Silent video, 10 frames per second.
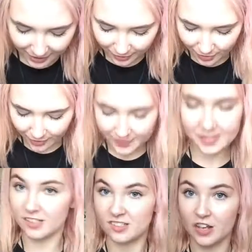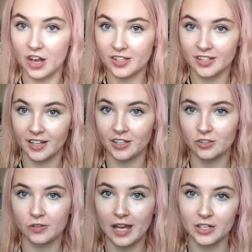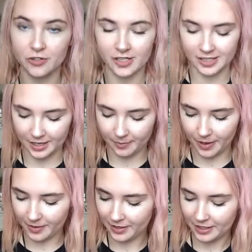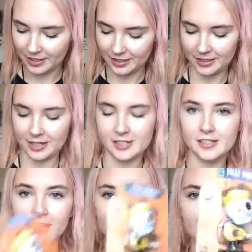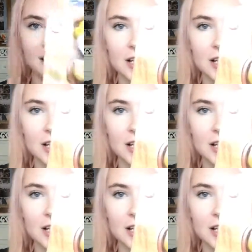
I got, this is just the last thing, it's not that interesting, but it's just like this